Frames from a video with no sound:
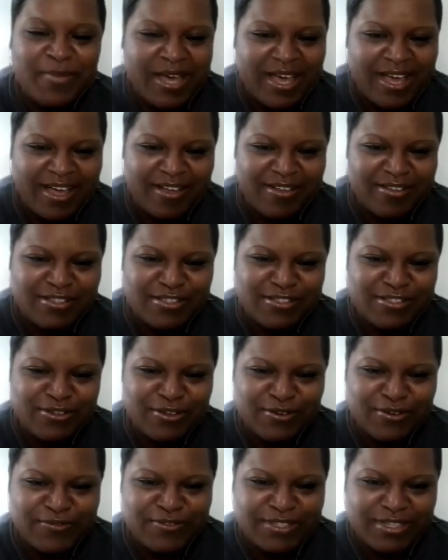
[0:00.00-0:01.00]
Mau,
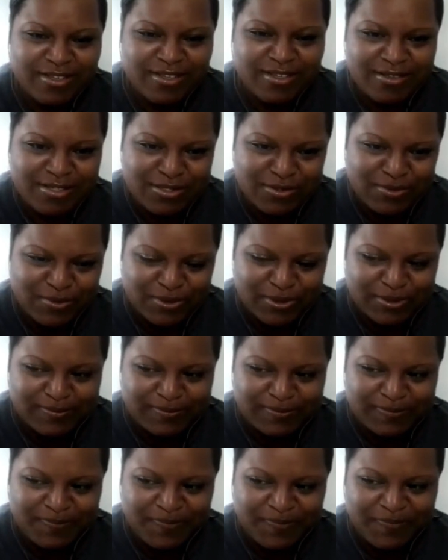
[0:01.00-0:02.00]
Serve Scale
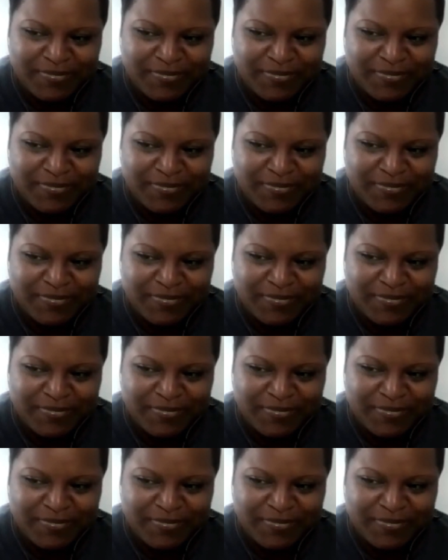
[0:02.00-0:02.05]
Soar.